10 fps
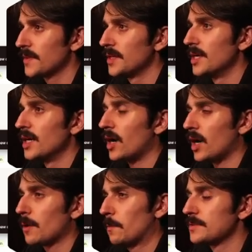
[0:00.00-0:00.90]
I want
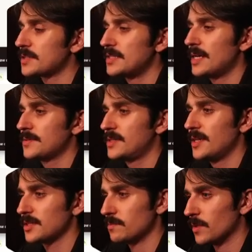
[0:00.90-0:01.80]
to now test
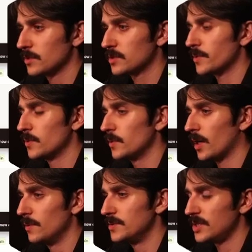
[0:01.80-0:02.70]
multiple
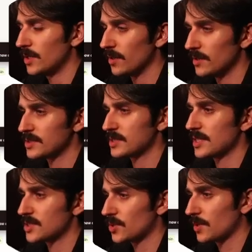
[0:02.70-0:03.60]

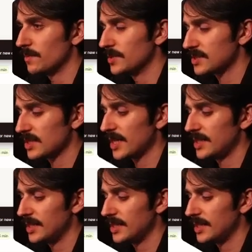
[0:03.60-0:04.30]
OCR/document scanning